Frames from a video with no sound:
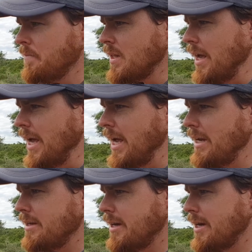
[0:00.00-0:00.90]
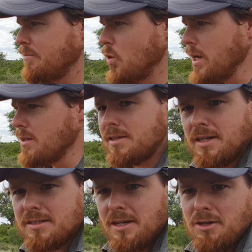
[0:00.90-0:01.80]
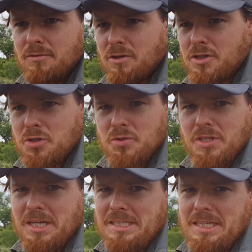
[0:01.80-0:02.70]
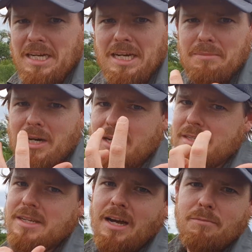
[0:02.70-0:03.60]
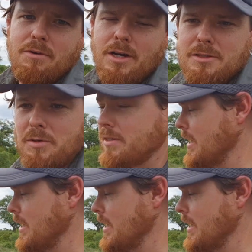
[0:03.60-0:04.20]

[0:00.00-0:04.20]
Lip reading: And what else can I tell you? I've got 2 seconds left. I'm out of time, folks, but